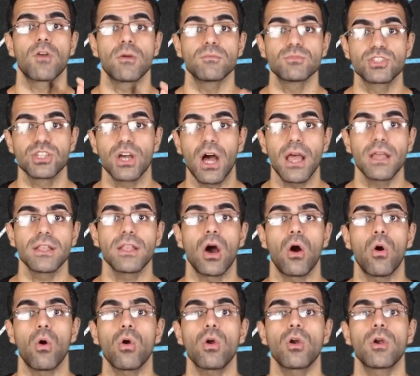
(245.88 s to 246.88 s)
from
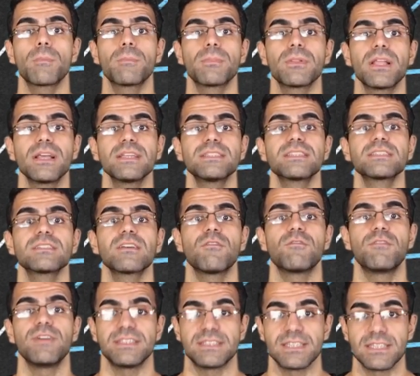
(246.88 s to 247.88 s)
China or places
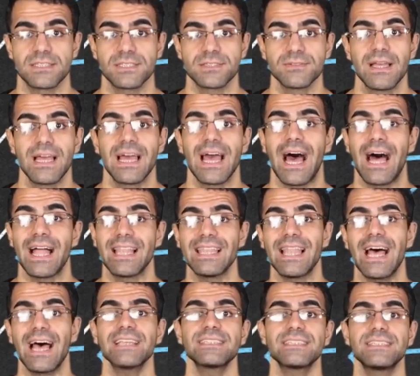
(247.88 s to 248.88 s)
of visit.
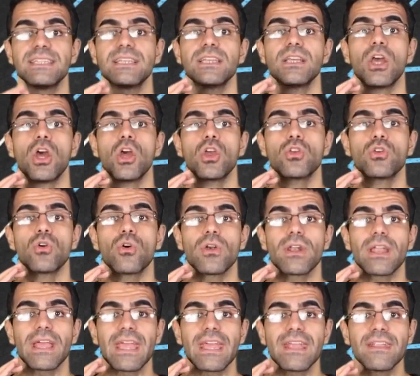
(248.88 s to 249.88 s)
And lastly,
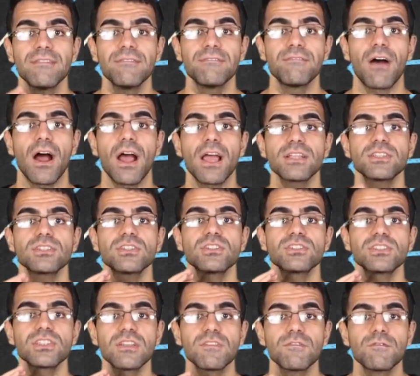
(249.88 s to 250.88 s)
your
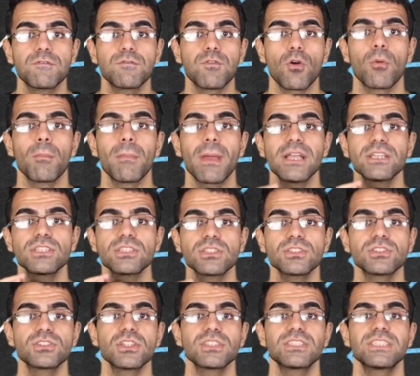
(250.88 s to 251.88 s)
inviter's
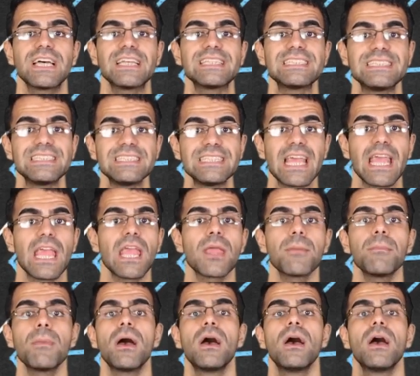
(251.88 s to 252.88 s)
information such as
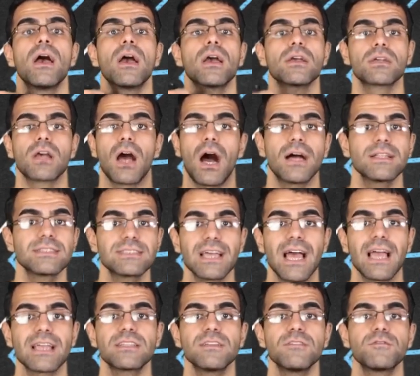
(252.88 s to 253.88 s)
name,
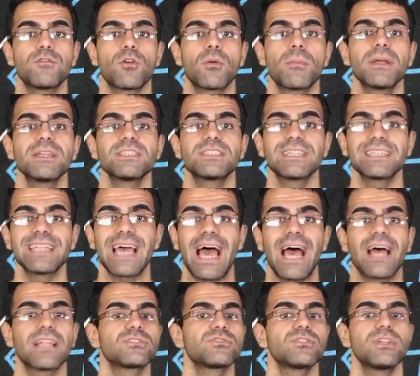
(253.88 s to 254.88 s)
contact information,
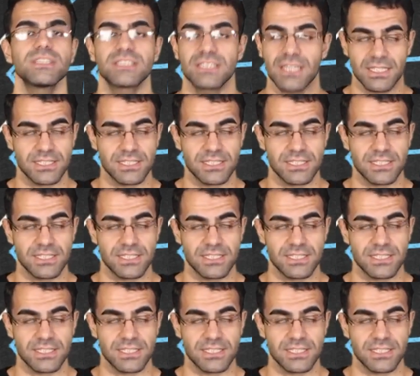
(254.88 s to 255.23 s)
address,